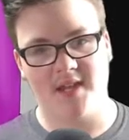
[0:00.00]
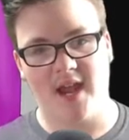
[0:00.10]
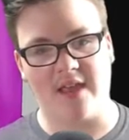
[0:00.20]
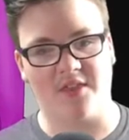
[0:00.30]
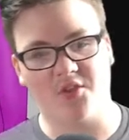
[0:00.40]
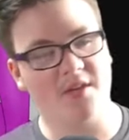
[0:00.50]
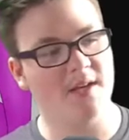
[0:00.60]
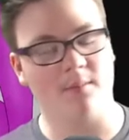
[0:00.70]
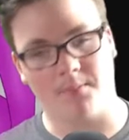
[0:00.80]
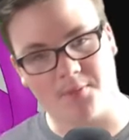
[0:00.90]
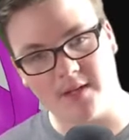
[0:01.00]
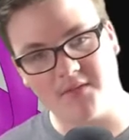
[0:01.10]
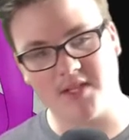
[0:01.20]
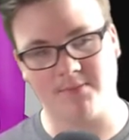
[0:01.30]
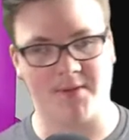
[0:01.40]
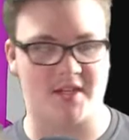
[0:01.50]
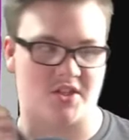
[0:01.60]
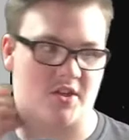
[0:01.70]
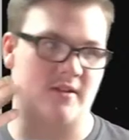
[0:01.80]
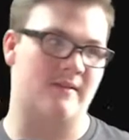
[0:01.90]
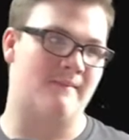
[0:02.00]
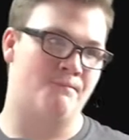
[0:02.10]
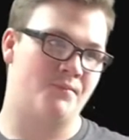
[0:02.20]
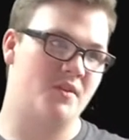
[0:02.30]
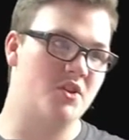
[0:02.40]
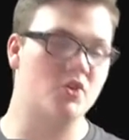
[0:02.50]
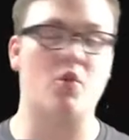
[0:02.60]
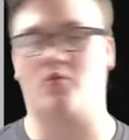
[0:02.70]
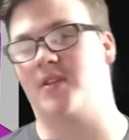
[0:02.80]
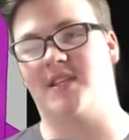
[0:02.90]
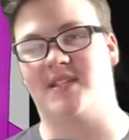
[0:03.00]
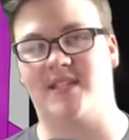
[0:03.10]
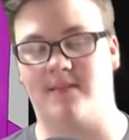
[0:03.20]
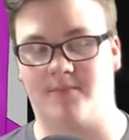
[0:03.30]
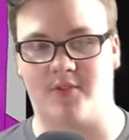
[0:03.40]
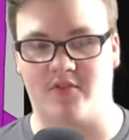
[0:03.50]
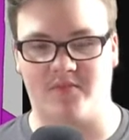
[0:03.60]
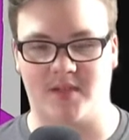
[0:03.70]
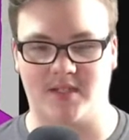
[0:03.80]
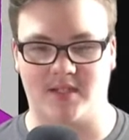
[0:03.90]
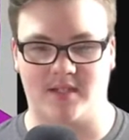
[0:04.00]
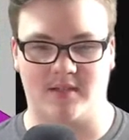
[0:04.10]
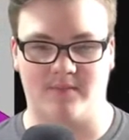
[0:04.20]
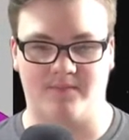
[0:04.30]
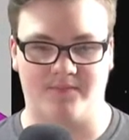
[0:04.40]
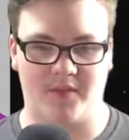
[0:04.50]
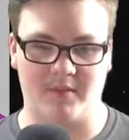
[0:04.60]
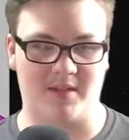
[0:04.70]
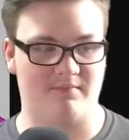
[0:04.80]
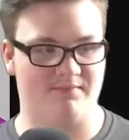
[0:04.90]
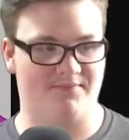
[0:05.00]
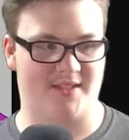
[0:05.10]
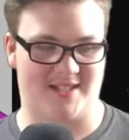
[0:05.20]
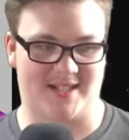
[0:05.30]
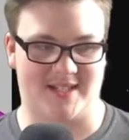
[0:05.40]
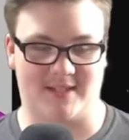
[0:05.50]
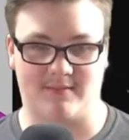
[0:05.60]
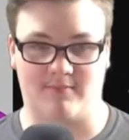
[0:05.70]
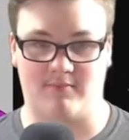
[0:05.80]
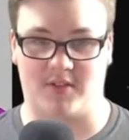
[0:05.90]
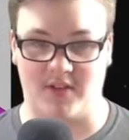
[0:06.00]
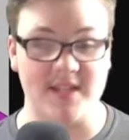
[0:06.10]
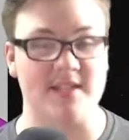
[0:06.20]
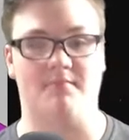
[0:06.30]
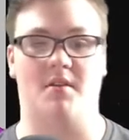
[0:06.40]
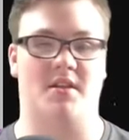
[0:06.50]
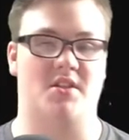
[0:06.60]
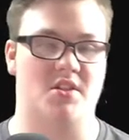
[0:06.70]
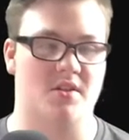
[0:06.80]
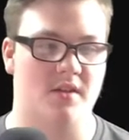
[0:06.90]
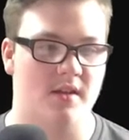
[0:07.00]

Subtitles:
and then looking at my previous picture, you don't really see improvement. I mean, that's because there isn't much.